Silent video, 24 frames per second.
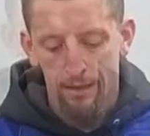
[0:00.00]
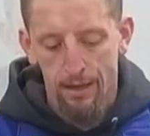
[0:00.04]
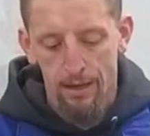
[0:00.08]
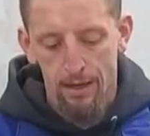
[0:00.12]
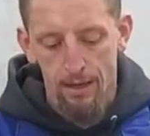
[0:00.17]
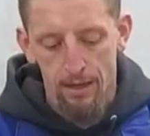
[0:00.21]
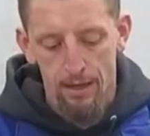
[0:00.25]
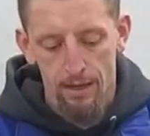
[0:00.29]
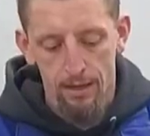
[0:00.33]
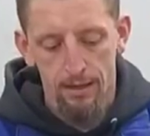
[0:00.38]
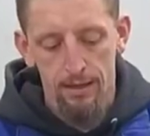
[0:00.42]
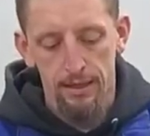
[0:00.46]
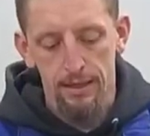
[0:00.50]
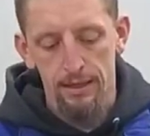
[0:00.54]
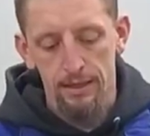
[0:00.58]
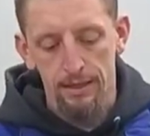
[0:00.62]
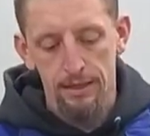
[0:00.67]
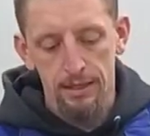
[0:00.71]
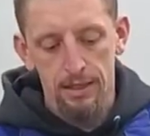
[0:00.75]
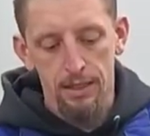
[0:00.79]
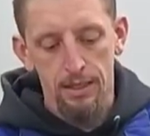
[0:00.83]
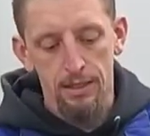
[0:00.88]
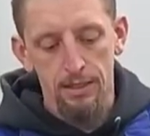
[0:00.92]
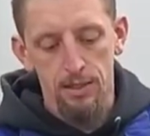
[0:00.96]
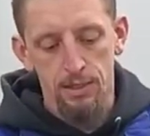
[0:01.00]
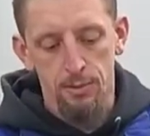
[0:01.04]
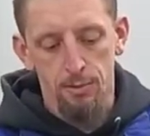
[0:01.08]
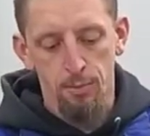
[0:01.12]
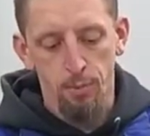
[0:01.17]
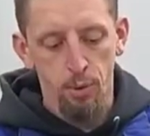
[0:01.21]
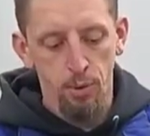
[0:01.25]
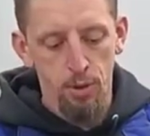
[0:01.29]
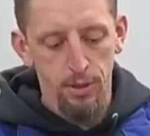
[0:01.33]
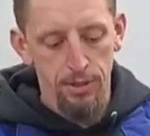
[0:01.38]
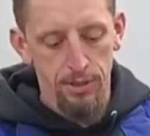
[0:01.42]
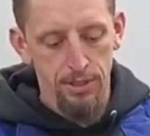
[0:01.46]
uh, it does
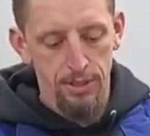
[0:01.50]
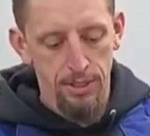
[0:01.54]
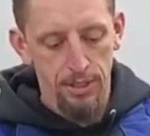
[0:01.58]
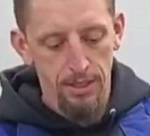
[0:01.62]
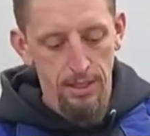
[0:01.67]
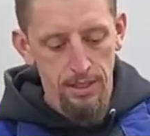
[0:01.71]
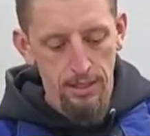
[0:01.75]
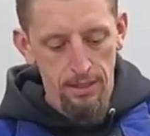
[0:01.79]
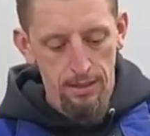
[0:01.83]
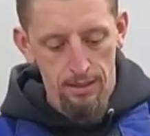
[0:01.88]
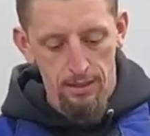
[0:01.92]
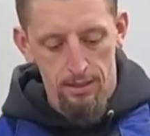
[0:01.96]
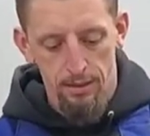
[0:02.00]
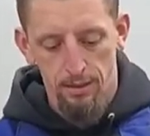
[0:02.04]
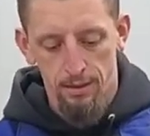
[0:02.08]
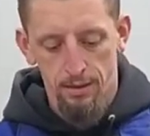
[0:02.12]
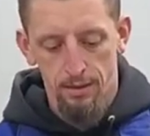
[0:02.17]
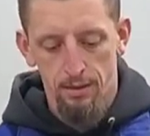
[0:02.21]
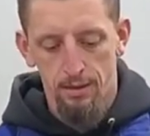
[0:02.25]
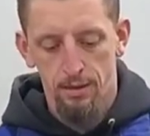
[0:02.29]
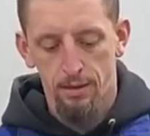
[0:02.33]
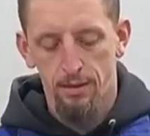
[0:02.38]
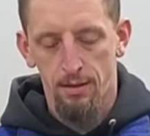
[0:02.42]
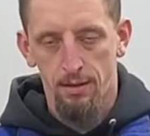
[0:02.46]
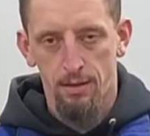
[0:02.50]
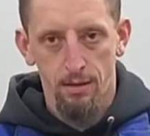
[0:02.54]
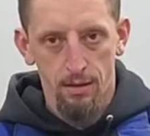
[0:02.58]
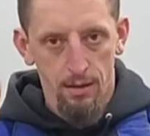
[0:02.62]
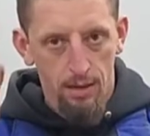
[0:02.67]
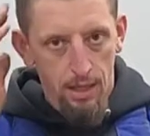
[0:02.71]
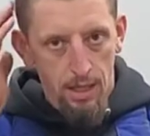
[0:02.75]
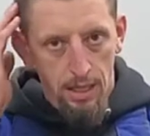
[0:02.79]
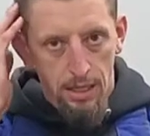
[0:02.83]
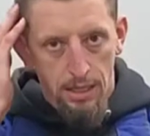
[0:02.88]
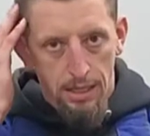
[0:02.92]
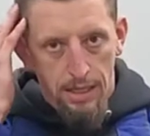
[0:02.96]
push in
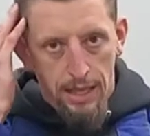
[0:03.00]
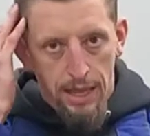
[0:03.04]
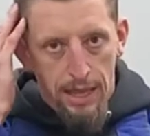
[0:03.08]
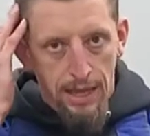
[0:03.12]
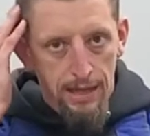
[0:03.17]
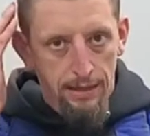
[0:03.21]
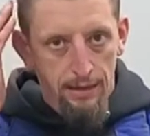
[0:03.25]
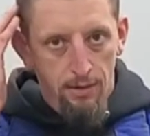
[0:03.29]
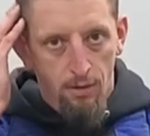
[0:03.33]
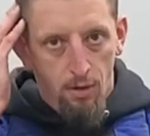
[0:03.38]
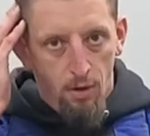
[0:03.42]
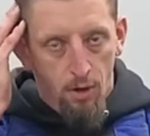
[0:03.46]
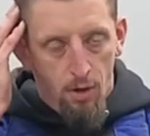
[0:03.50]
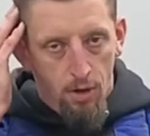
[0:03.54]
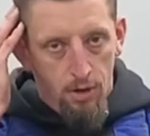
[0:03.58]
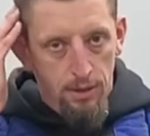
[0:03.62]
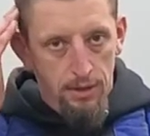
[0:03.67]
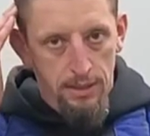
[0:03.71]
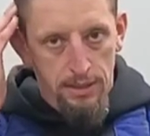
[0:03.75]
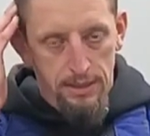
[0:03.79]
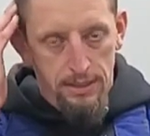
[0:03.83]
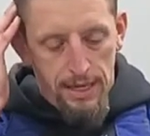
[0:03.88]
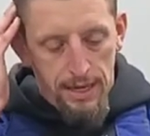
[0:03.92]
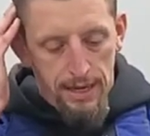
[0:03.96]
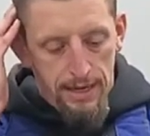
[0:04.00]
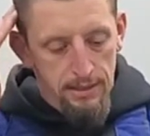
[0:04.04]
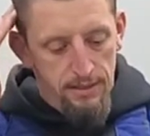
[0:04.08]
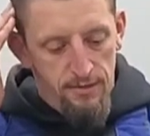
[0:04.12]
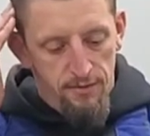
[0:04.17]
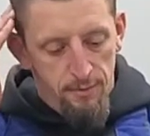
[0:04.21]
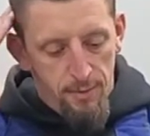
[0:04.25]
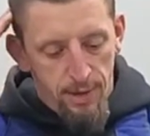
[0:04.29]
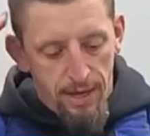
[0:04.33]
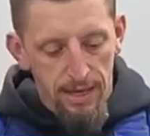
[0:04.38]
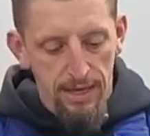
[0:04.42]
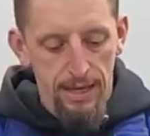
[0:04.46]
a lot on the sides
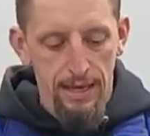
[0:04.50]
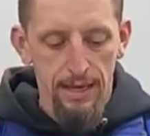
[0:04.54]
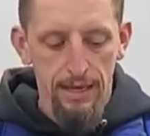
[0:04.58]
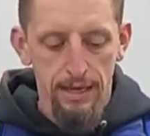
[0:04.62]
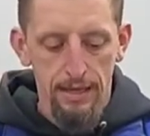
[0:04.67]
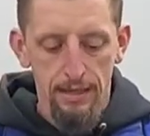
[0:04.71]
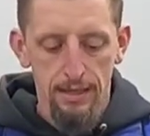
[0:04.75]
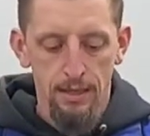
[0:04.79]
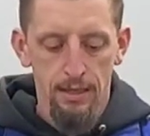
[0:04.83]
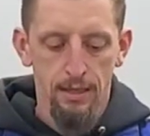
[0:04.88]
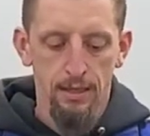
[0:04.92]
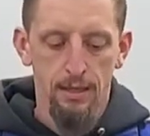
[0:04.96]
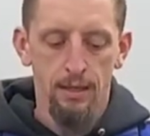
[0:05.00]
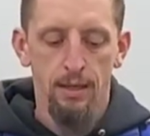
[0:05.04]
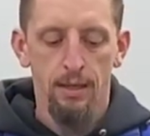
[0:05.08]
of my head,